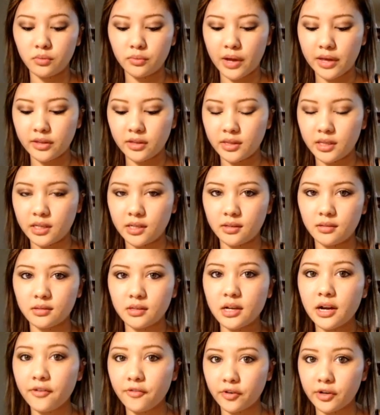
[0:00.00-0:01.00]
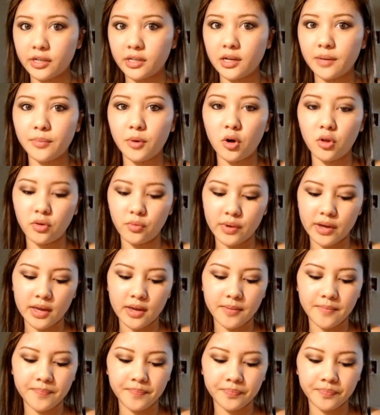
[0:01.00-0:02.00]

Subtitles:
rather than covering it up all the way.